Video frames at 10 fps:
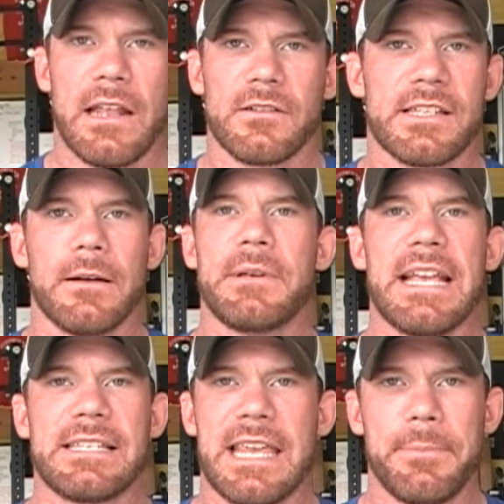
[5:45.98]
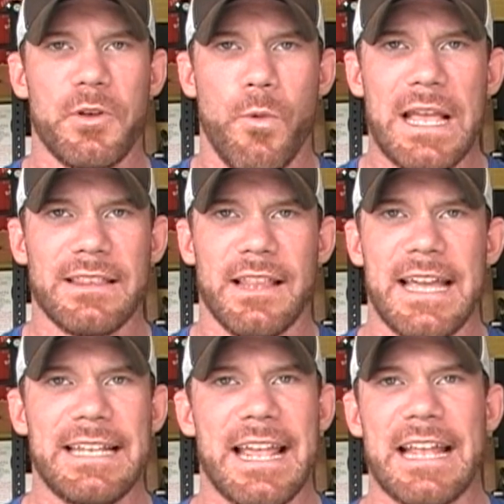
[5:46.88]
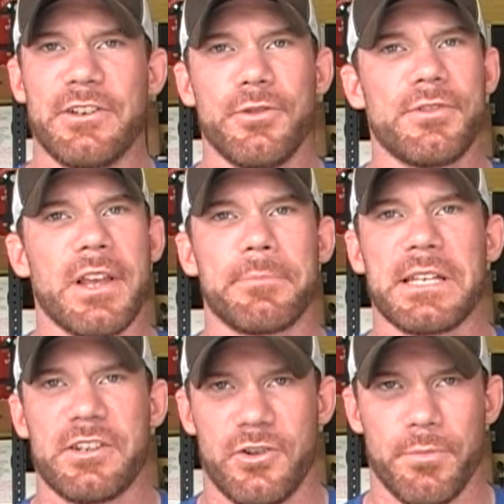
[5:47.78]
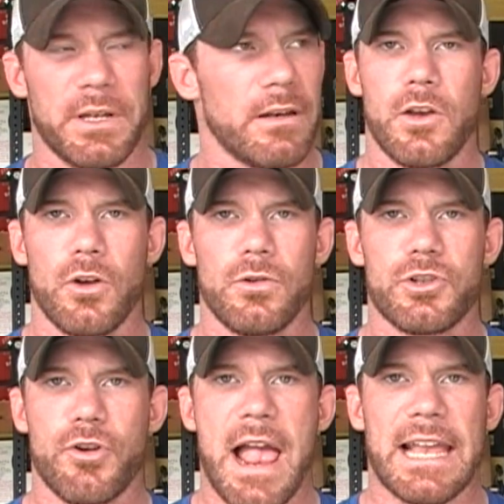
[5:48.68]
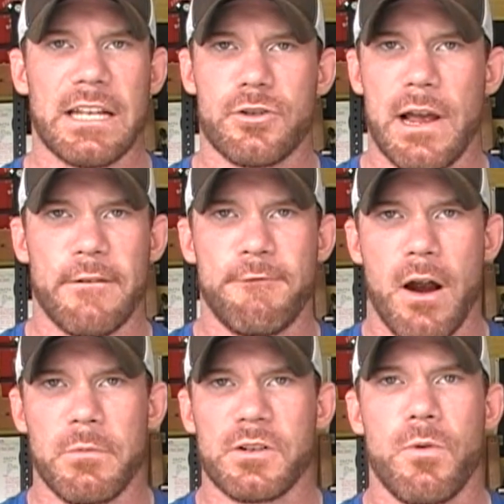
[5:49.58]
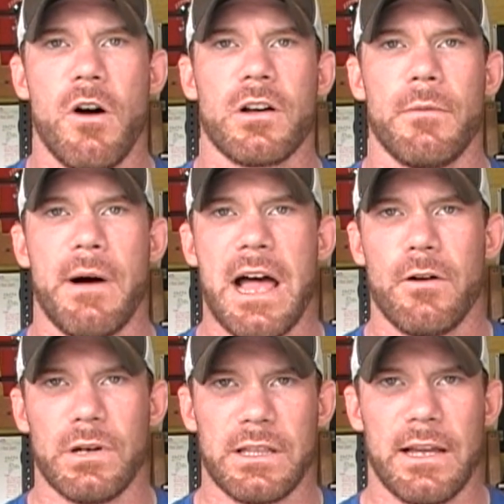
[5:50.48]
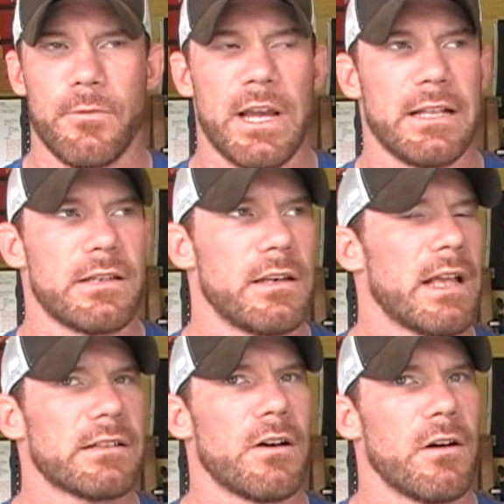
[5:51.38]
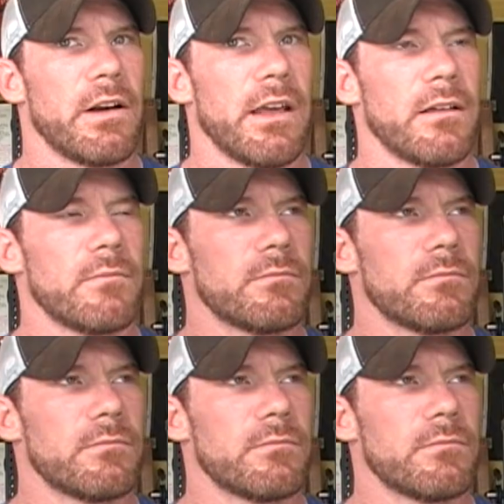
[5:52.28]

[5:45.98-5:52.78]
And on some days, keep the weight light and do something stupid. Go to a track and try to farmer's walk a mile with light weights. That's a hard day.